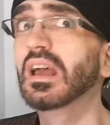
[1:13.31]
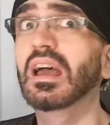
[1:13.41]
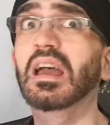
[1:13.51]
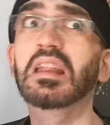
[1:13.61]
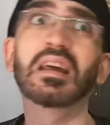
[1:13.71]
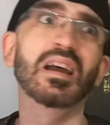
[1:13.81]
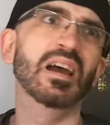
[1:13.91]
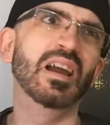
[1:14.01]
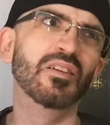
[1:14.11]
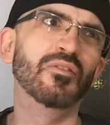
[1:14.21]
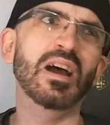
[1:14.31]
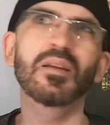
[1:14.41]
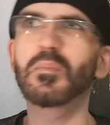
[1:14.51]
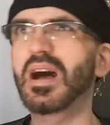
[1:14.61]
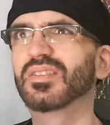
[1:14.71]
And I
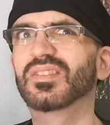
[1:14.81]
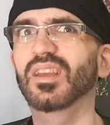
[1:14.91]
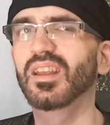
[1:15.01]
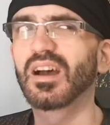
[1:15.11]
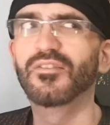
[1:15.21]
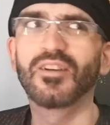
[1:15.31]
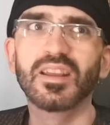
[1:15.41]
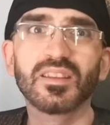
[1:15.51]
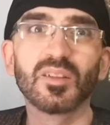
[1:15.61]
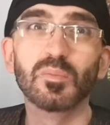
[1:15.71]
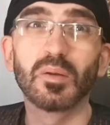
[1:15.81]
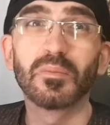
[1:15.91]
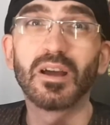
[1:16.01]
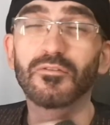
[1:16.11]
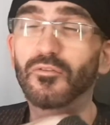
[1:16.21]
must say I find that
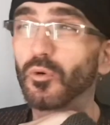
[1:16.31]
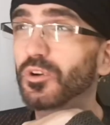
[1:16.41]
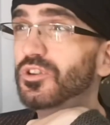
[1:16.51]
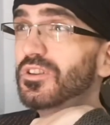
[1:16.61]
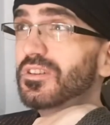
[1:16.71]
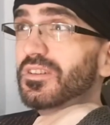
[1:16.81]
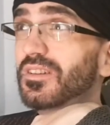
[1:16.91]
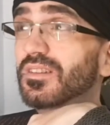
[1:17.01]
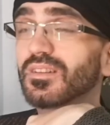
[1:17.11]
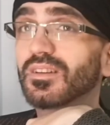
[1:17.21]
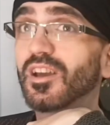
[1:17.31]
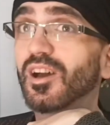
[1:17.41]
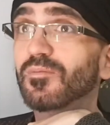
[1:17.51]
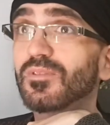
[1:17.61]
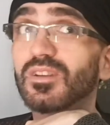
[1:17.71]
unfortunate.
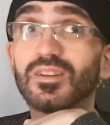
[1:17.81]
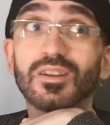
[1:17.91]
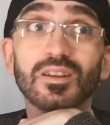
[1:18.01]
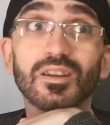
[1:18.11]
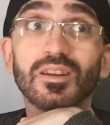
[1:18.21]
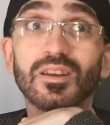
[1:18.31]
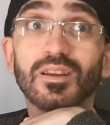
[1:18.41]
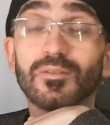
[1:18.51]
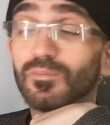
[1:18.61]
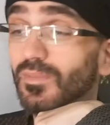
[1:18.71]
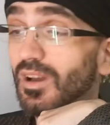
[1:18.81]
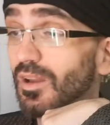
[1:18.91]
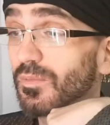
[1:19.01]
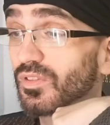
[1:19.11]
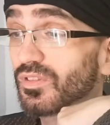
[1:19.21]
I mean,
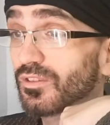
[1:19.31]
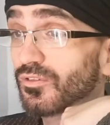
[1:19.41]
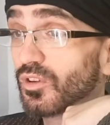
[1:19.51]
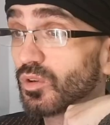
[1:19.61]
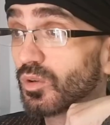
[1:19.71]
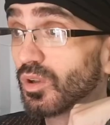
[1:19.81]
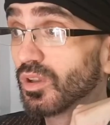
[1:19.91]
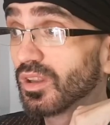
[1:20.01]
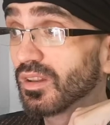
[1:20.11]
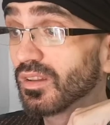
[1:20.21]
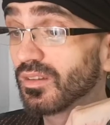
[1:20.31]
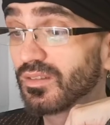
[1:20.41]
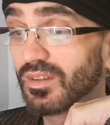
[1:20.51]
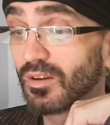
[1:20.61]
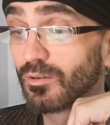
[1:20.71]
I'm as difficult and
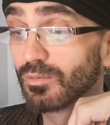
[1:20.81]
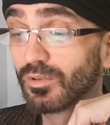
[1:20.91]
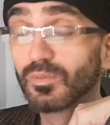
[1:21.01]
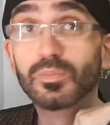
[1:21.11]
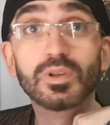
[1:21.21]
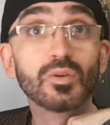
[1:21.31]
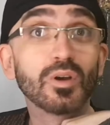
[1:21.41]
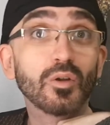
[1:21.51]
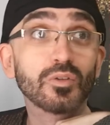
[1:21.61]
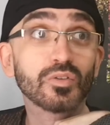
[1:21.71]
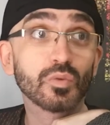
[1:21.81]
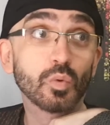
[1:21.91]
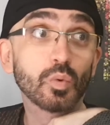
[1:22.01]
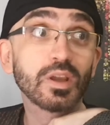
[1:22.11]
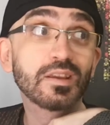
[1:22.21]
terrible to be around as
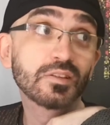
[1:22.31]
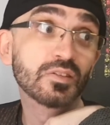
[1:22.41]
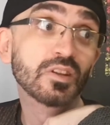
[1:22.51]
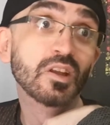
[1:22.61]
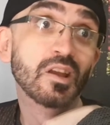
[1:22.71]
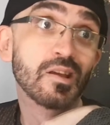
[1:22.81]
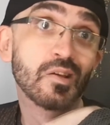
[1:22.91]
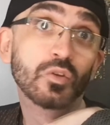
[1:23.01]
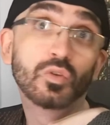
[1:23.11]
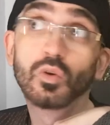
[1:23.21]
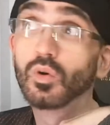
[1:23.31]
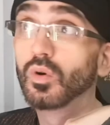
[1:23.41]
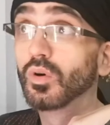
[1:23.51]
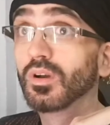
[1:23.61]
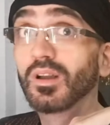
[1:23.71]
always.
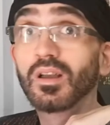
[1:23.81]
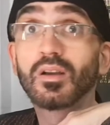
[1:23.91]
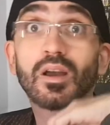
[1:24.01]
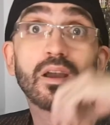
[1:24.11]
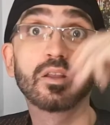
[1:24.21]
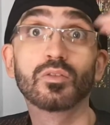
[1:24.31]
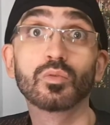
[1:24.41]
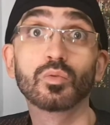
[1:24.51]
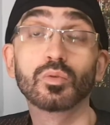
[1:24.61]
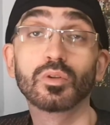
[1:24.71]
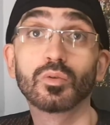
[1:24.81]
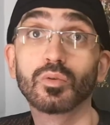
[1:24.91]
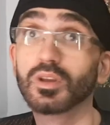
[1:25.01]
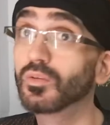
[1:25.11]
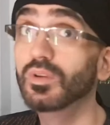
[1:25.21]
So I had to,
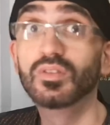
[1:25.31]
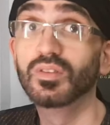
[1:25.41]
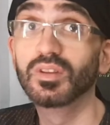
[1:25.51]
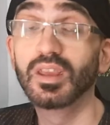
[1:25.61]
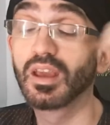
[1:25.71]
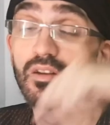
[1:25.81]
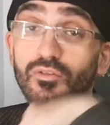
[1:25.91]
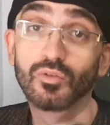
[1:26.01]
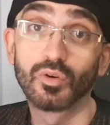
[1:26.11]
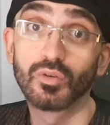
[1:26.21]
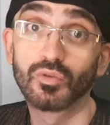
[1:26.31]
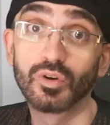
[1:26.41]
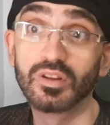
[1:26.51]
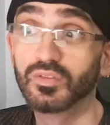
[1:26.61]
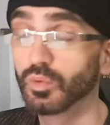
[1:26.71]
increase it again for
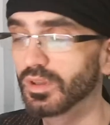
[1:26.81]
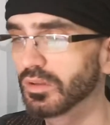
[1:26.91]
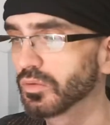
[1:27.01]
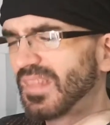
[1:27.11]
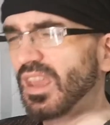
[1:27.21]
this video.